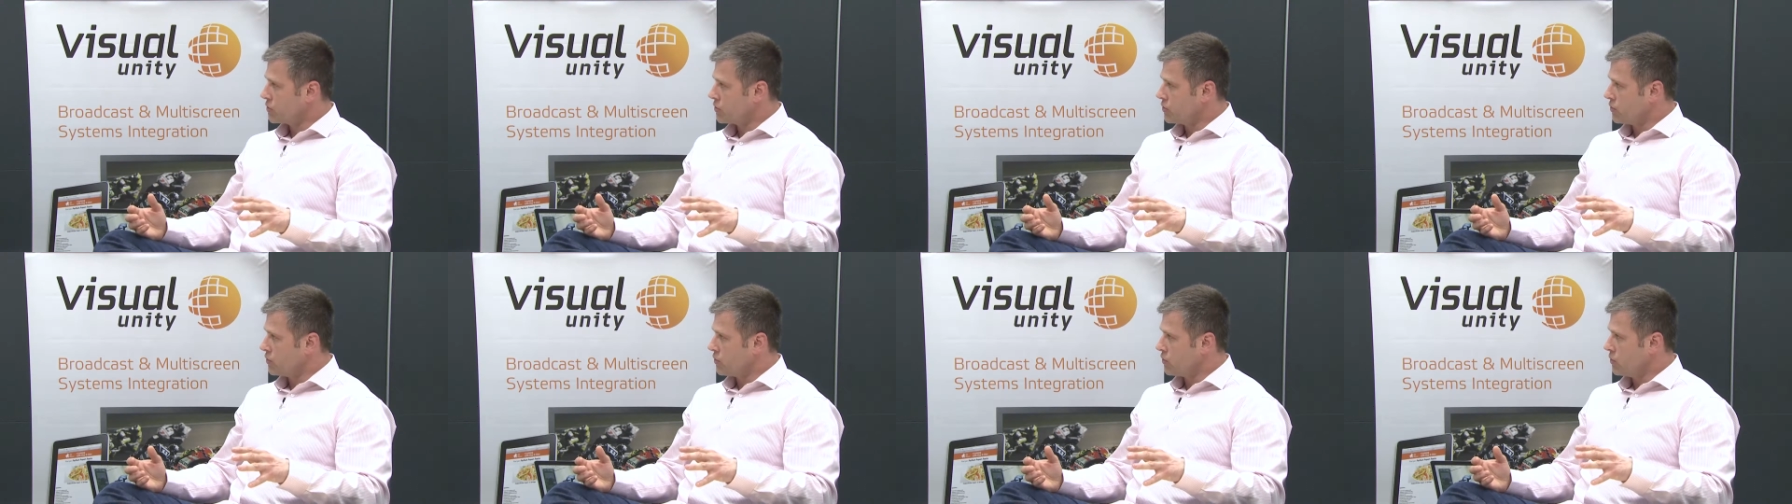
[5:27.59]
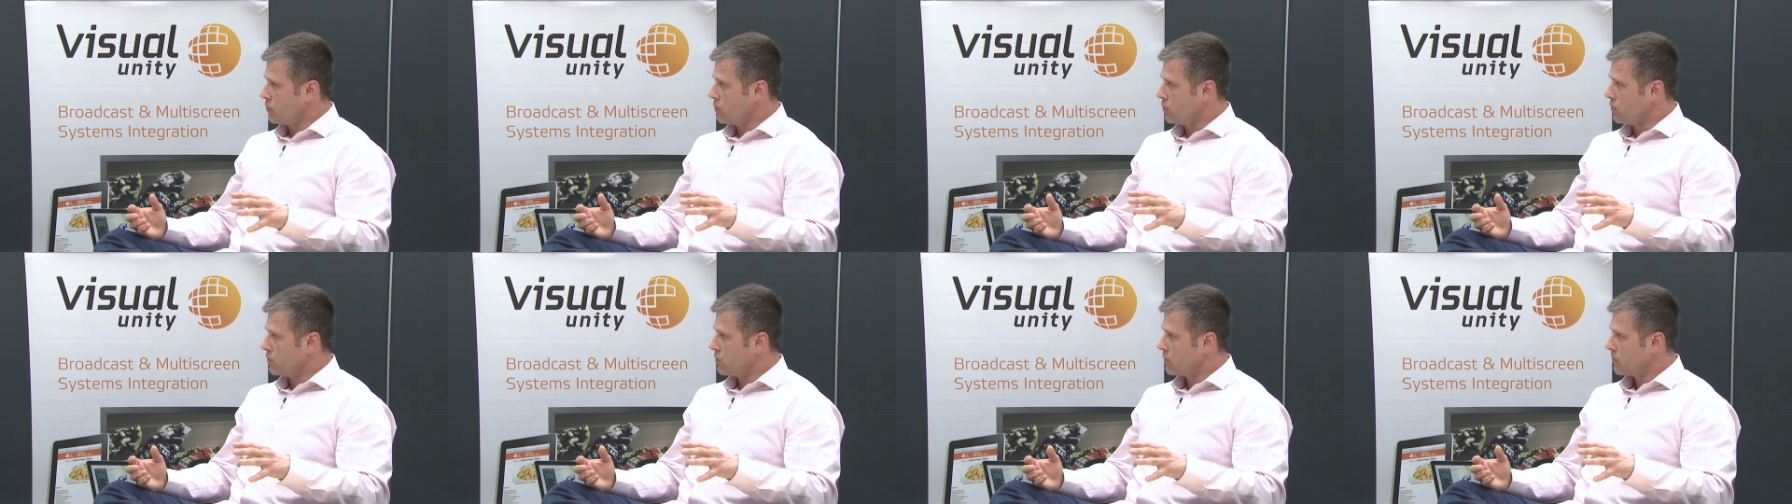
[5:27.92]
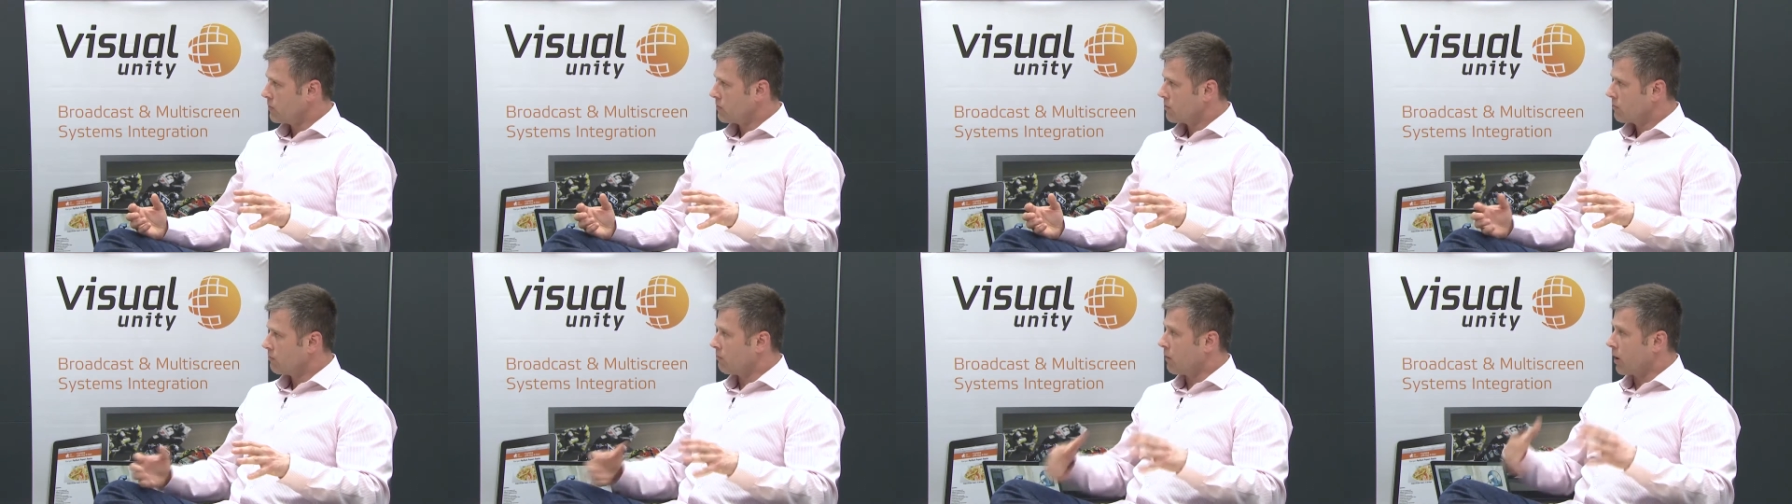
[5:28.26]
to
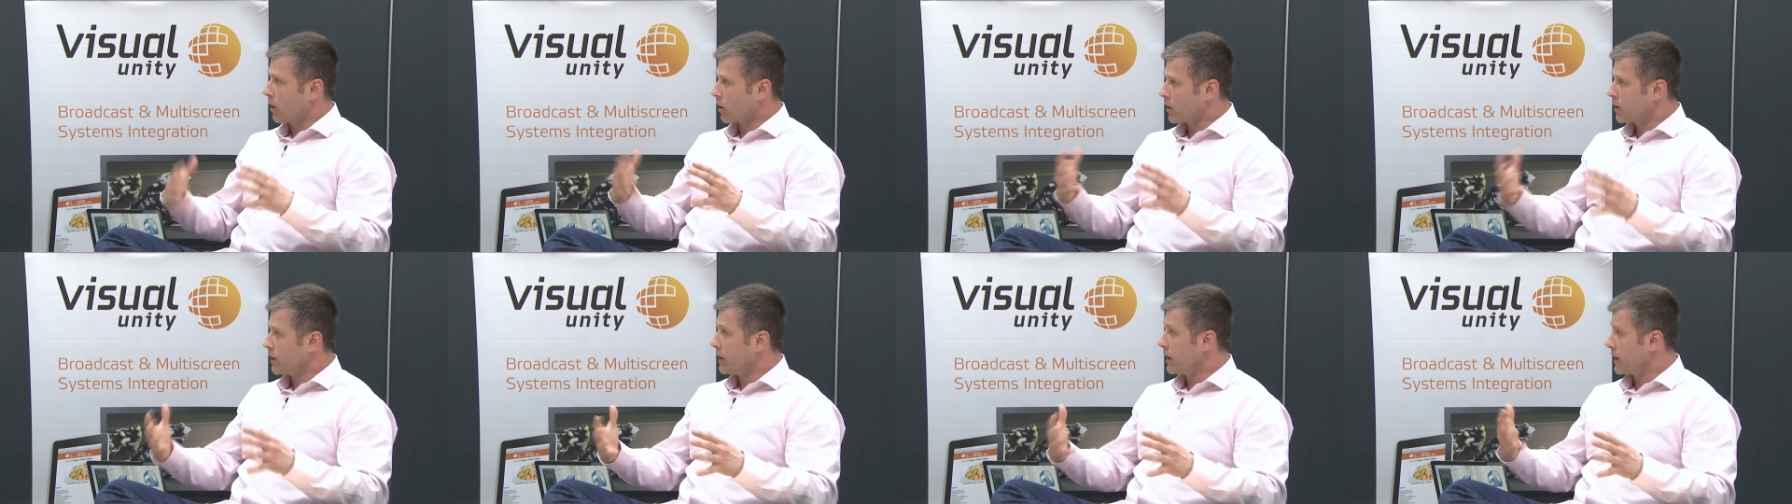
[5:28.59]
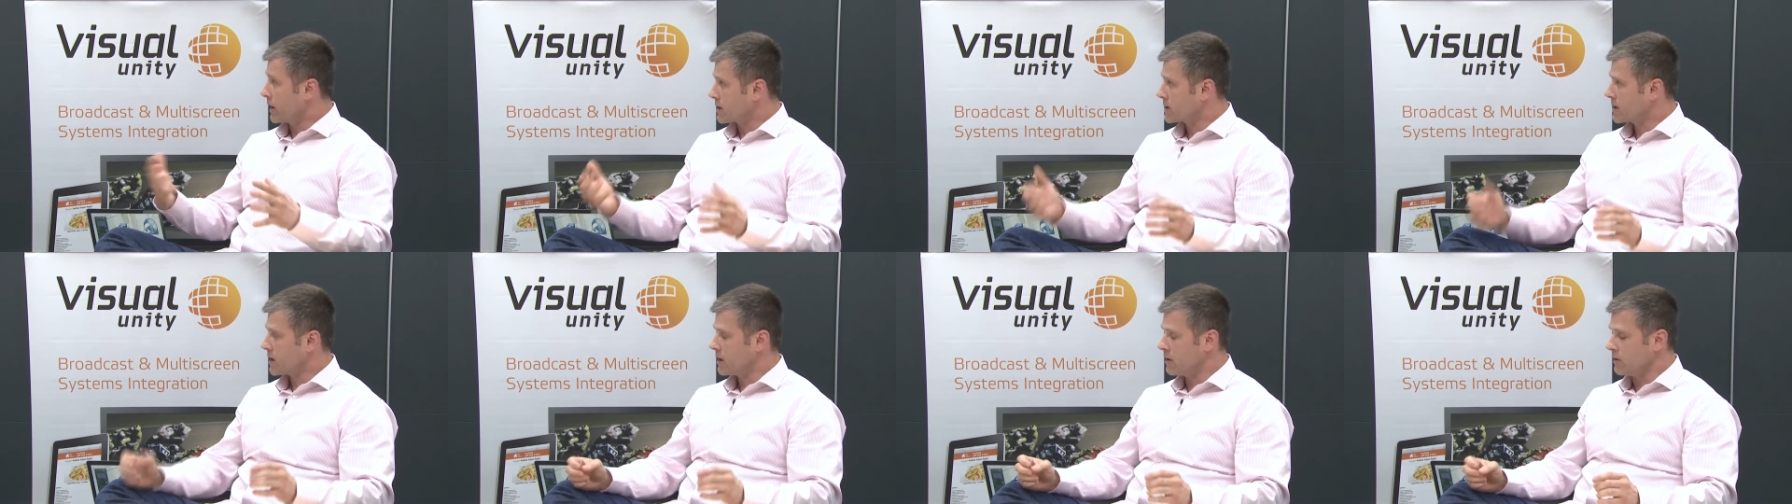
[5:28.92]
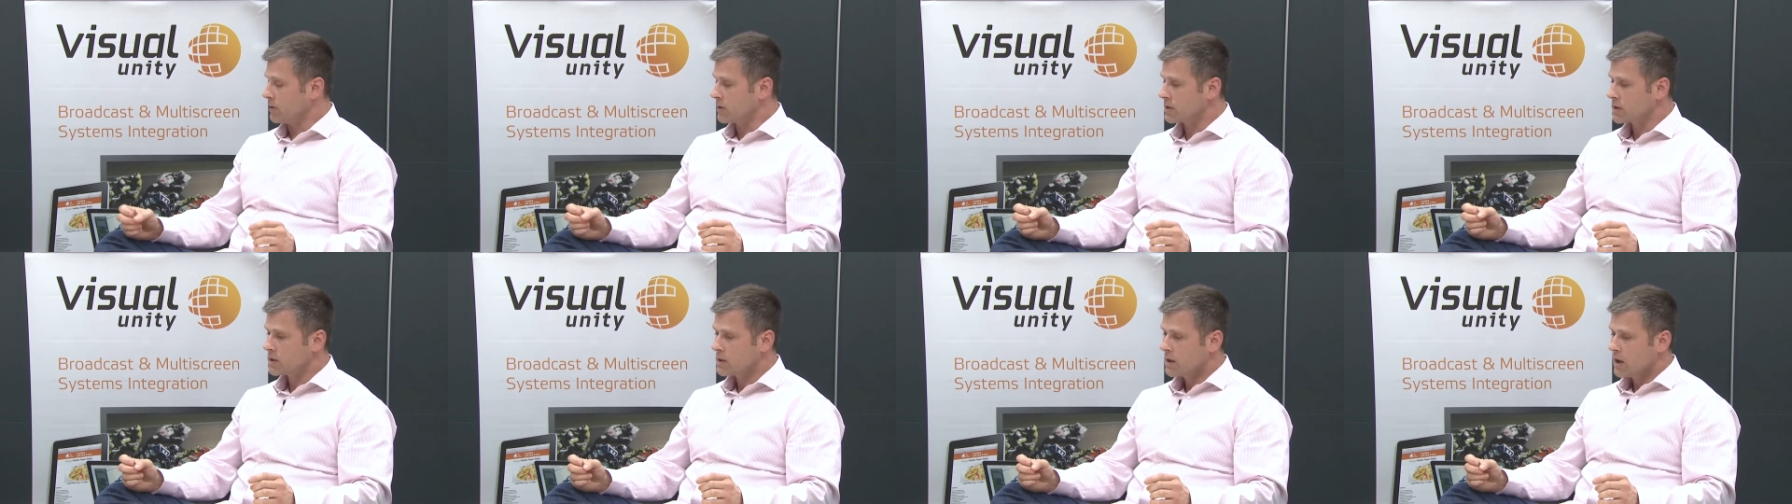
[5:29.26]
marketing and
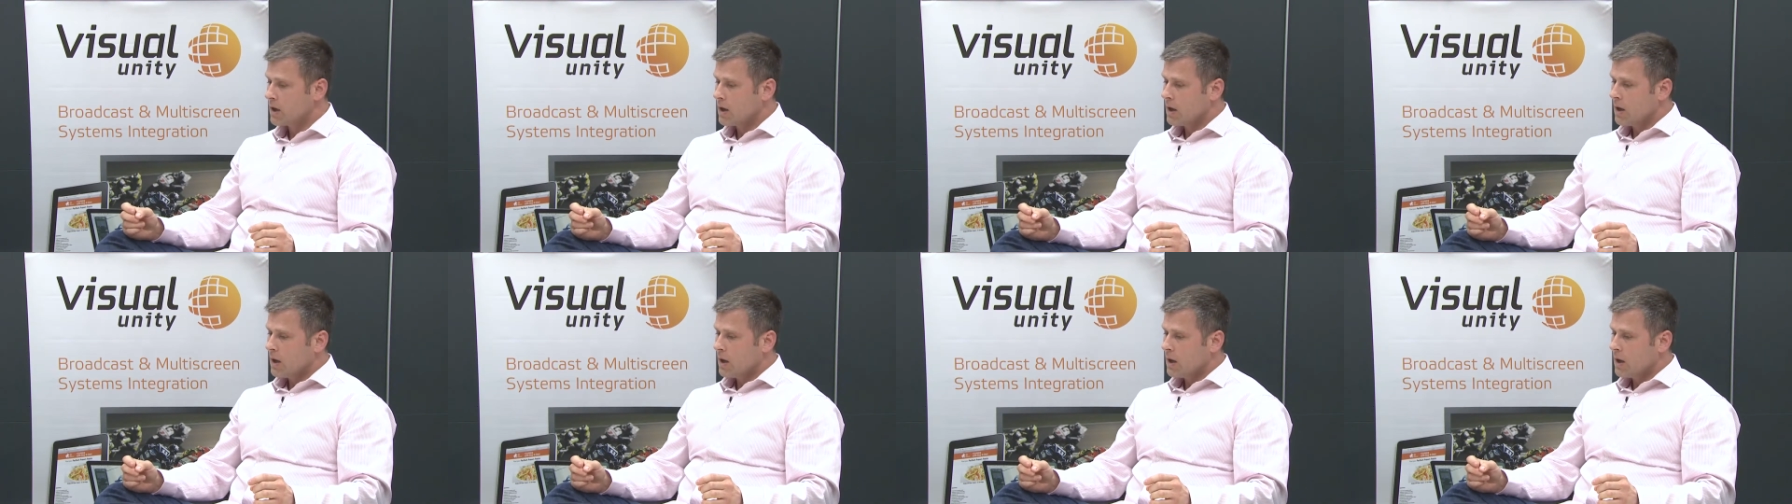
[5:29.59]
sales.